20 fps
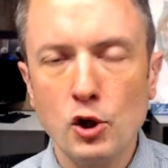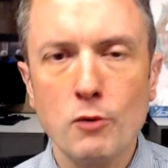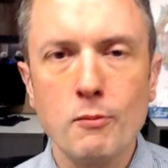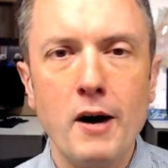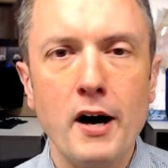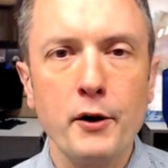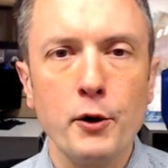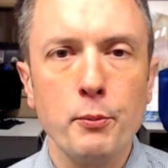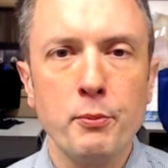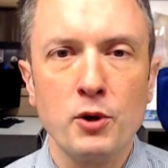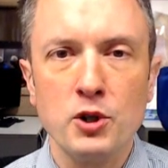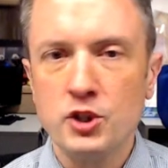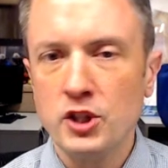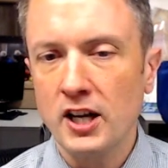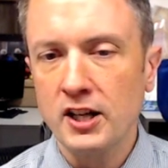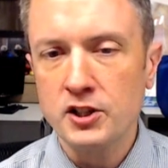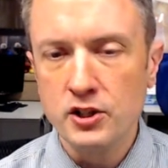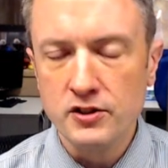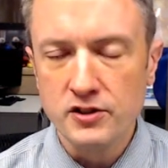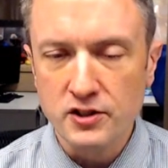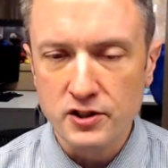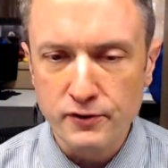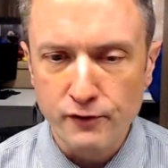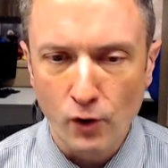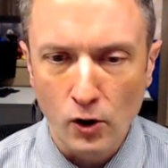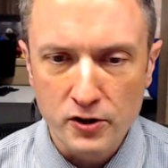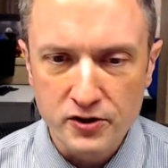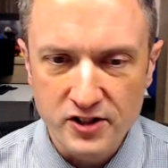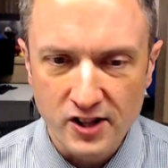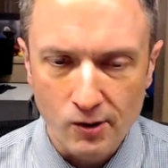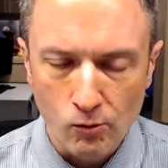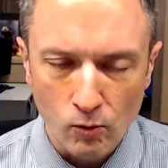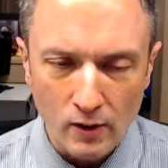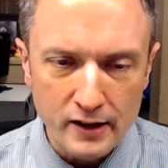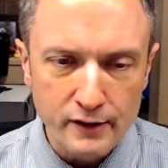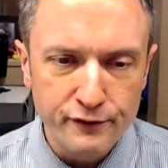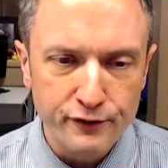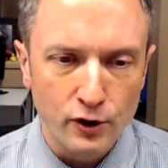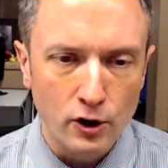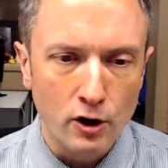model projections as far as the
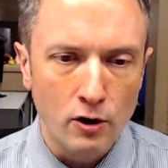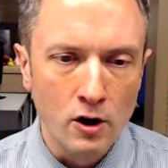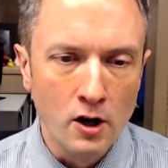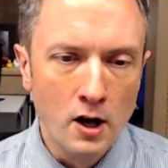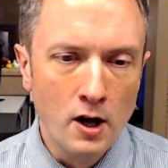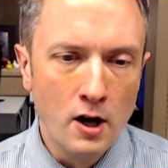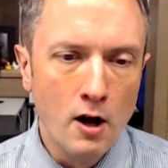rainfall